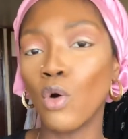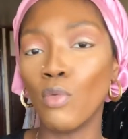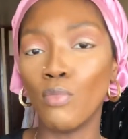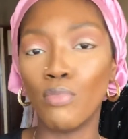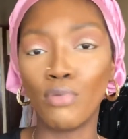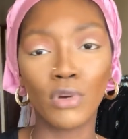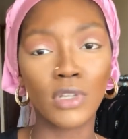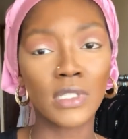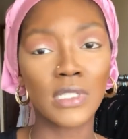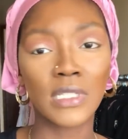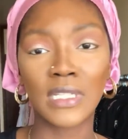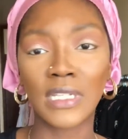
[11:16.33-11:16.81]

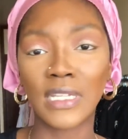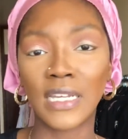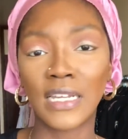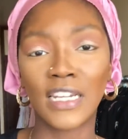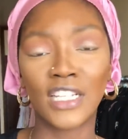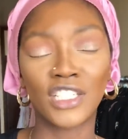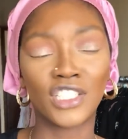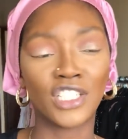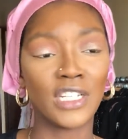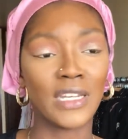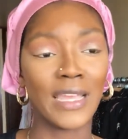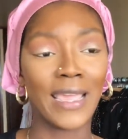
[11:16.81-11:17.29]
bronzing
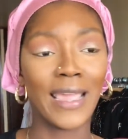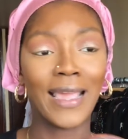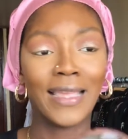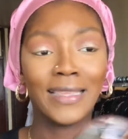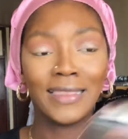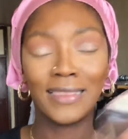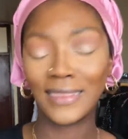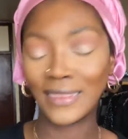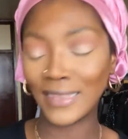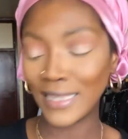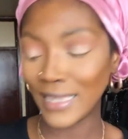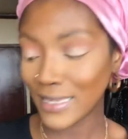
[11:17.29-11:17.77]
collection. They
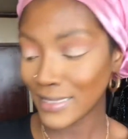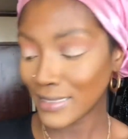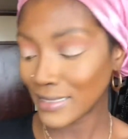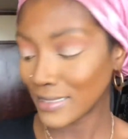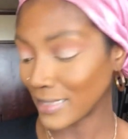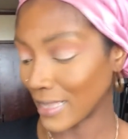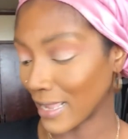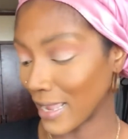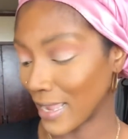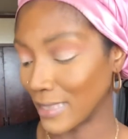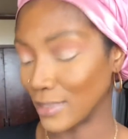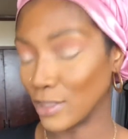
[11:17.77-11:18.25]
had this,
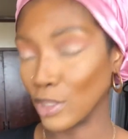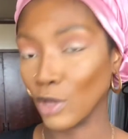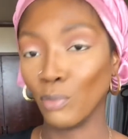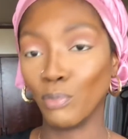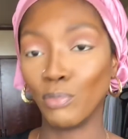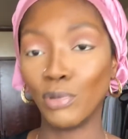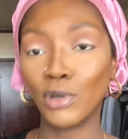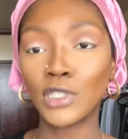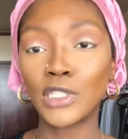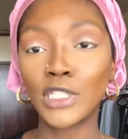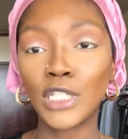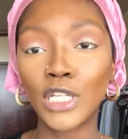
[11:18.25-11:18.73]
they had the
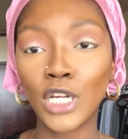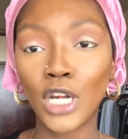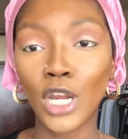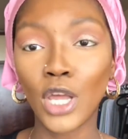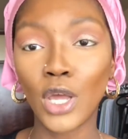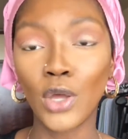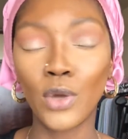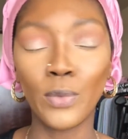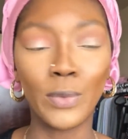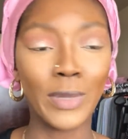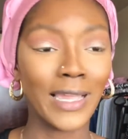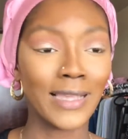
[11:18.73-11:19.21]
Body
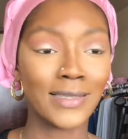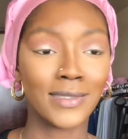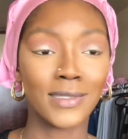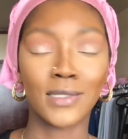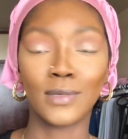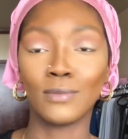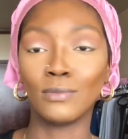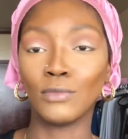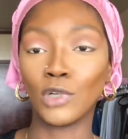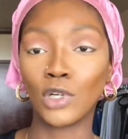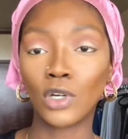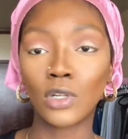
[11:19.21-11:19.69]
Glow, we had
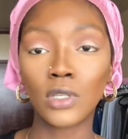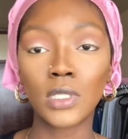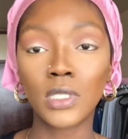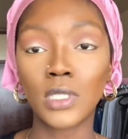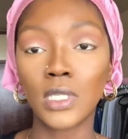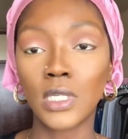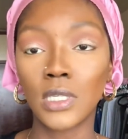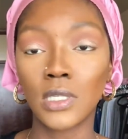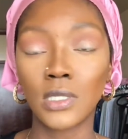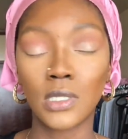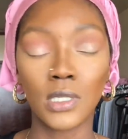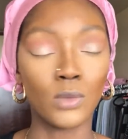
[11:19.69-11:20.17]
some
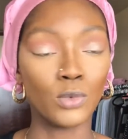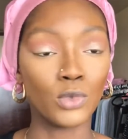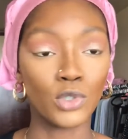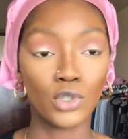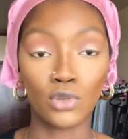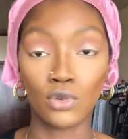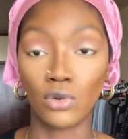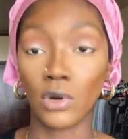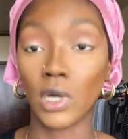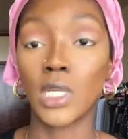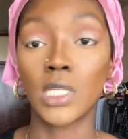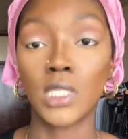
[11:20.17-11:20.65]
glosses, it was
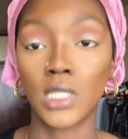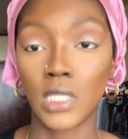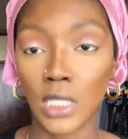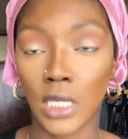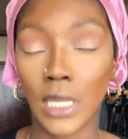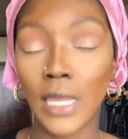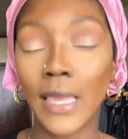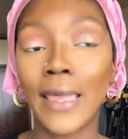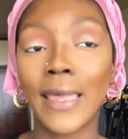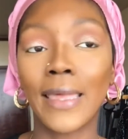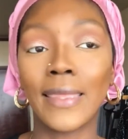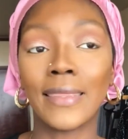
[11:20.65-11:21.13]

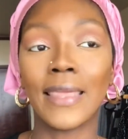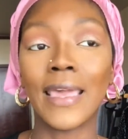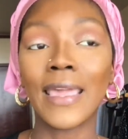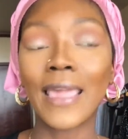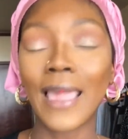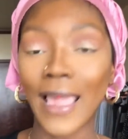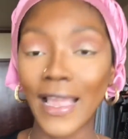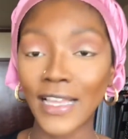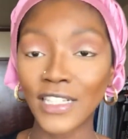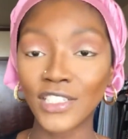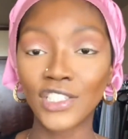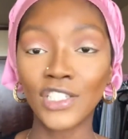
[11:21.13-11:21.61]
crazy. They
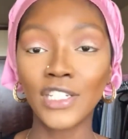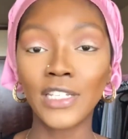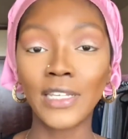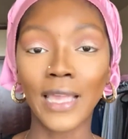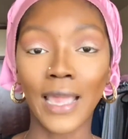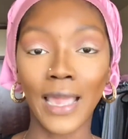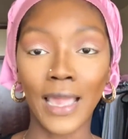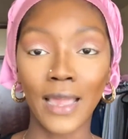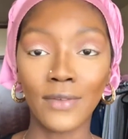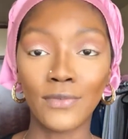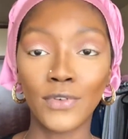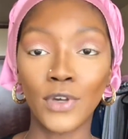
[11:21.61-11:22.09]
actually
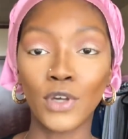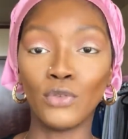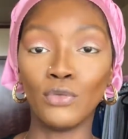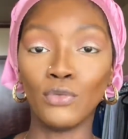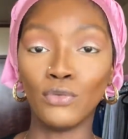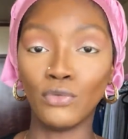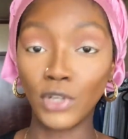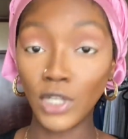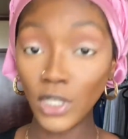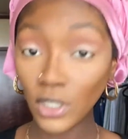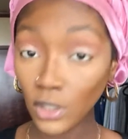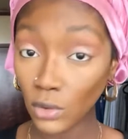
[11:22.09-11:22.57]
have
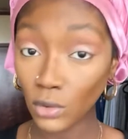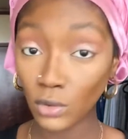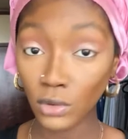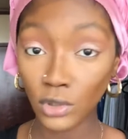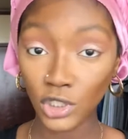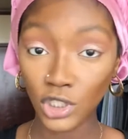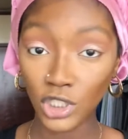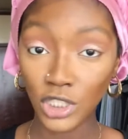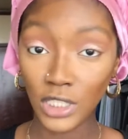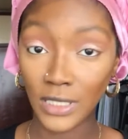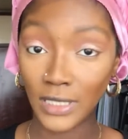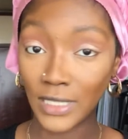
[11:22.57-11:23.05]

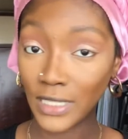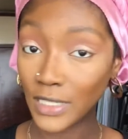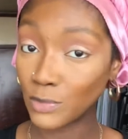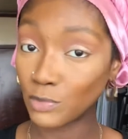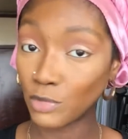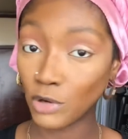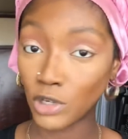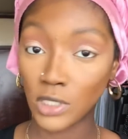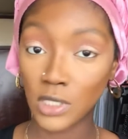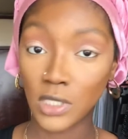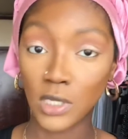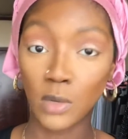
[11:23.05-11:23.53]
relaunched this
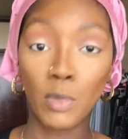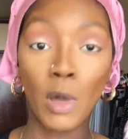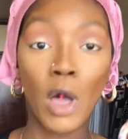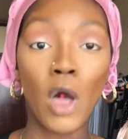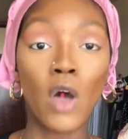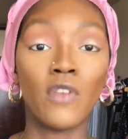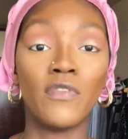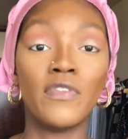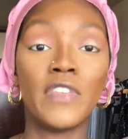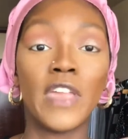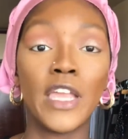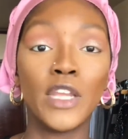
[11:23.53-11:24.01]
bronzer,
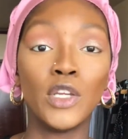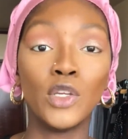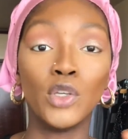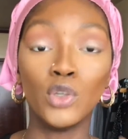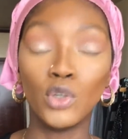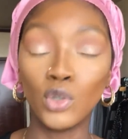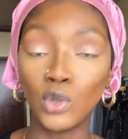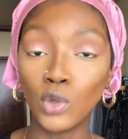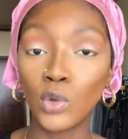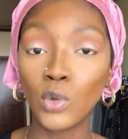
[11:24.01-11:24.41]
part of their new